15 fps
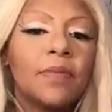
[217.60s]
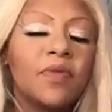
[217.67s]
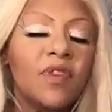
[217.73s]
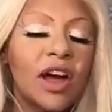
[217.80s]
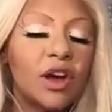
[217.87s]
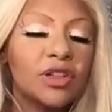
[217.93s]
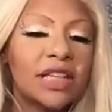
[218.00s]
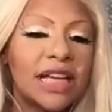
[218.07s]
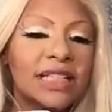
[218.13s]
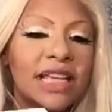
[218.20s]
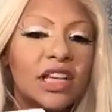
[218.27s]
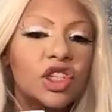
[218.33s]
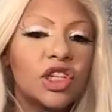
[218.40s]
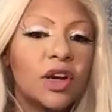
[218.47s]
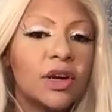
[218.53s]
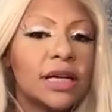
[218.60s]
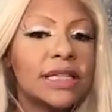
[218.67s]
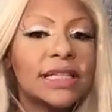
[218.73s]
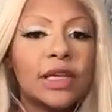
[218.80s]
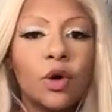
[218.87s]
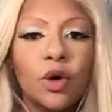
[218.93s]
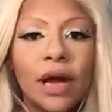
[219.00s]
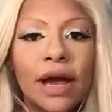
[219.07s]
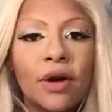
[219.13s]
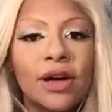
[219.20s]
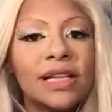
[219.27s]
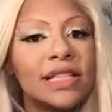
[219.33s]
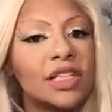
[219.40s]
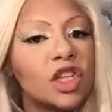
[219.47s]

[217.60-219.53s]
fire sign, Sagittarius, Leo, or Aries.